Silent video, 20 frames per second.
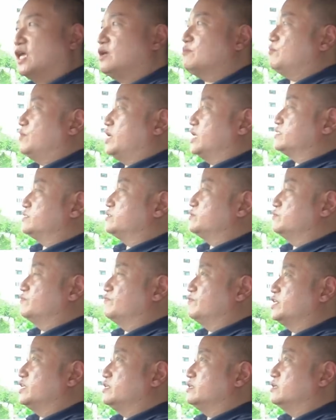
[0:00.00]
M
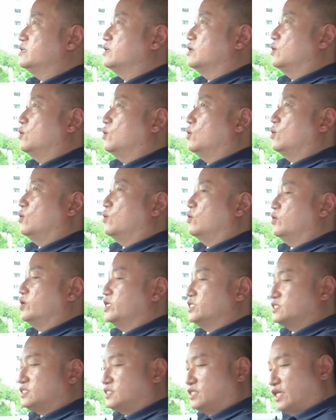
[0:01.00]
SUV,
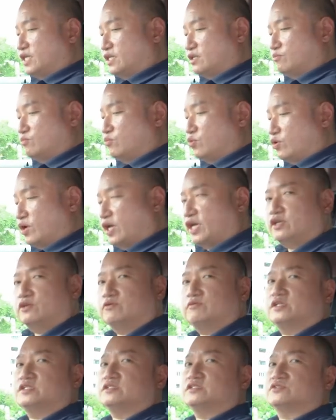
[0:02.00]
instead, the more
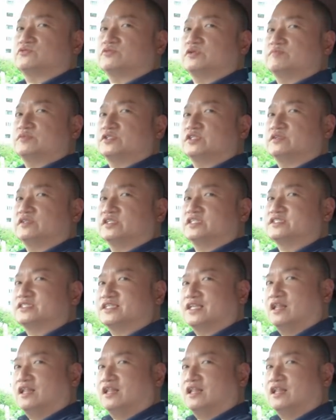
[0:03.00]
accurate description is